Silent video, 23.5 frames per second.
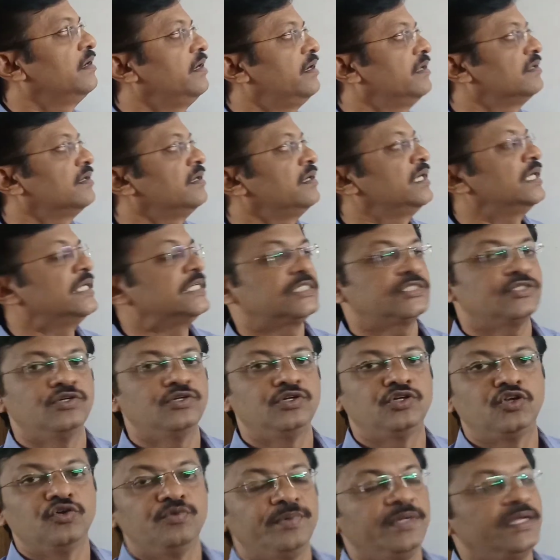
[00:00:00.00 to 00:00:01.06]
it is
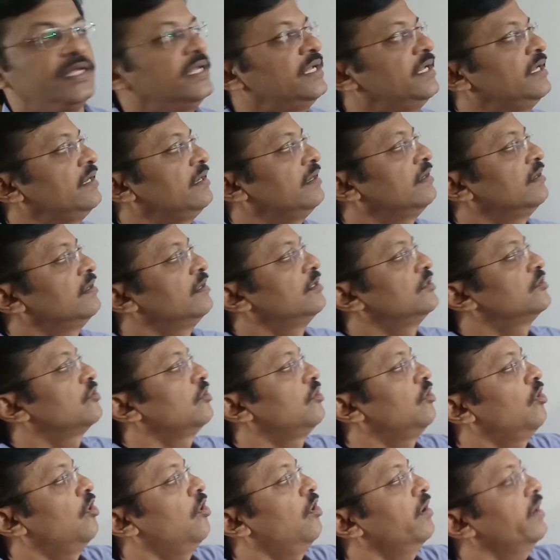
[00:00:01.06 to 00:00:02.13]
understood to be e. So
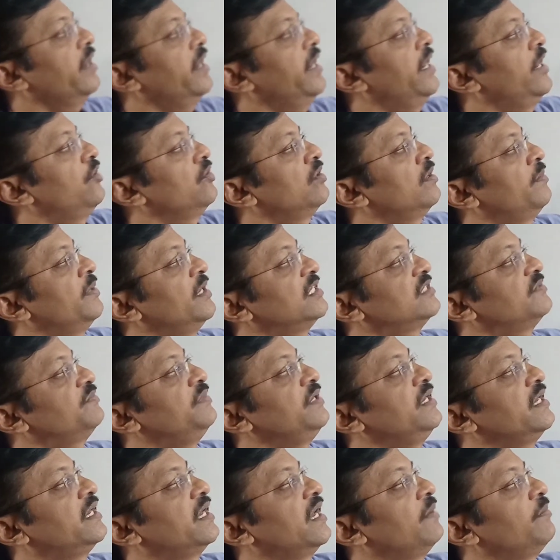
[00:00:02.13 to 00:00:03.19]
log a to the base
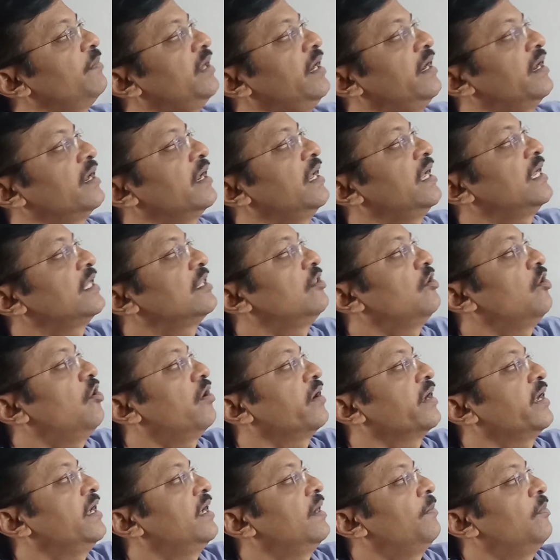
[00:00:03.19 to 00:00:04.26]
b can be written as
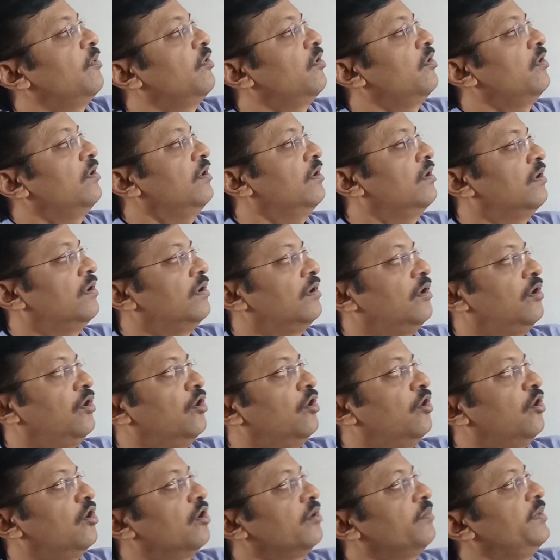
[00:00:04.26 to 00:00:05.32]
log a upon
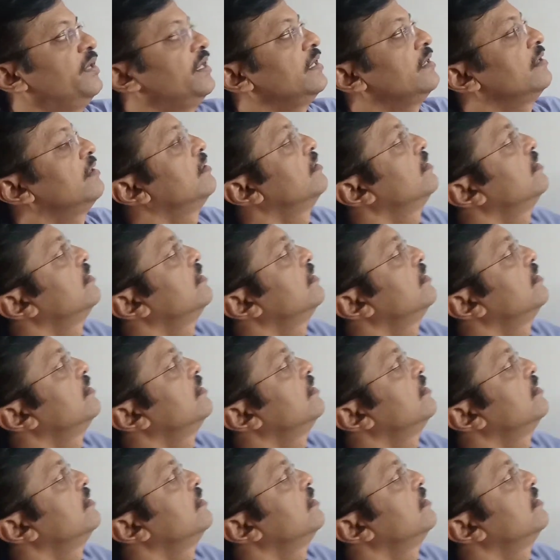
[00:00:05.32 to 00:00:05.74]
log b.